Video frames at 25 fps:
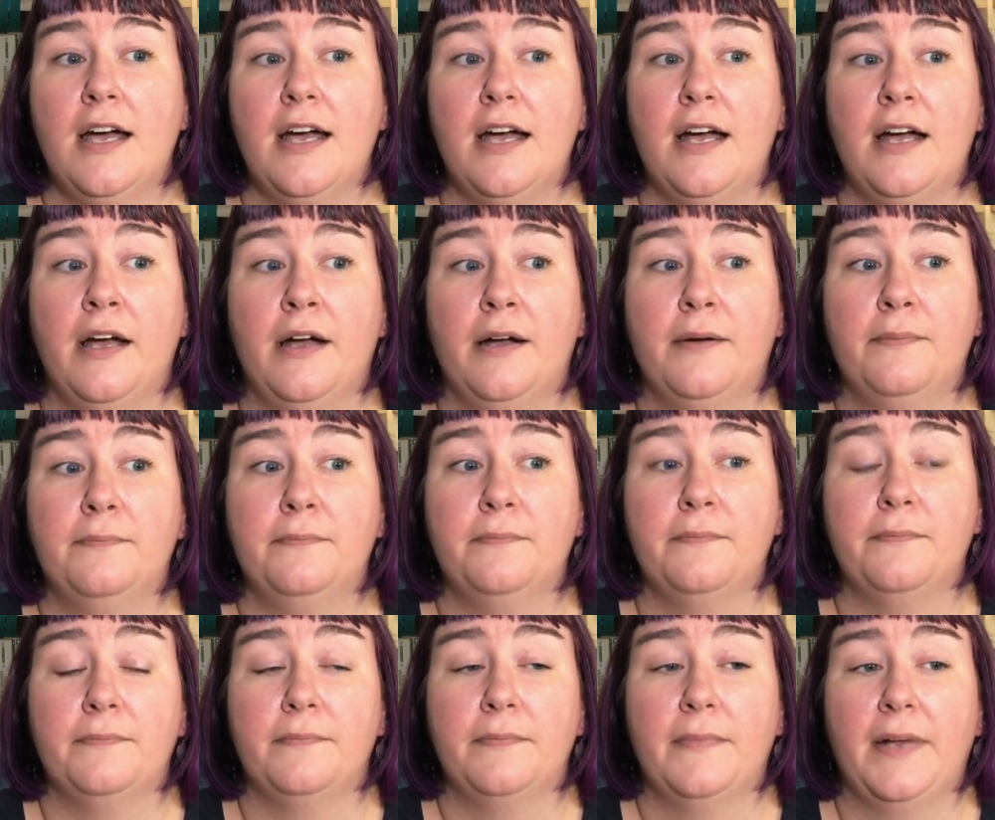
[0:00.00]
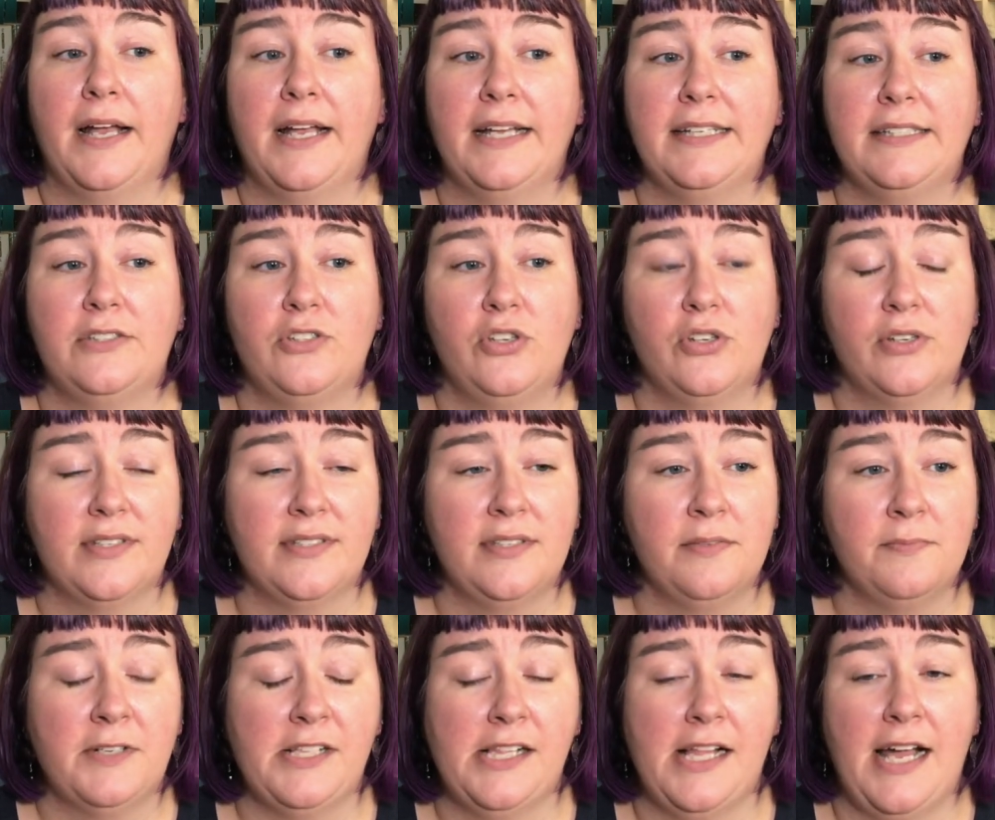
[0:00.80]
I took
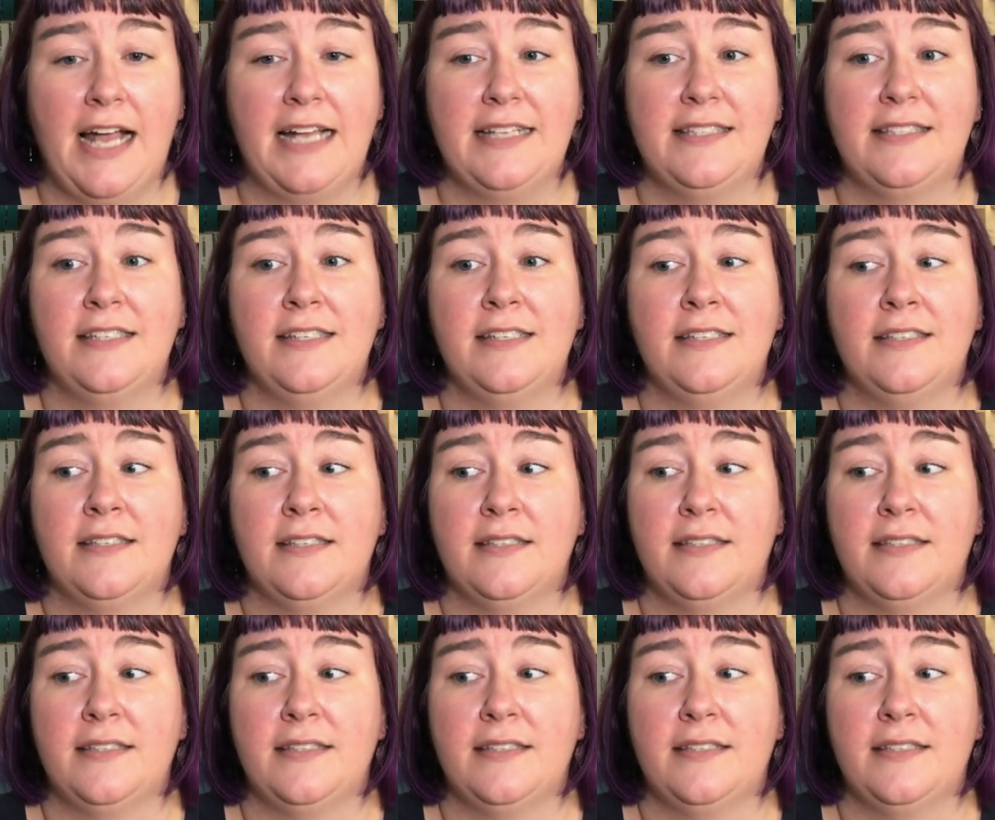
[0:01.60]
some classes,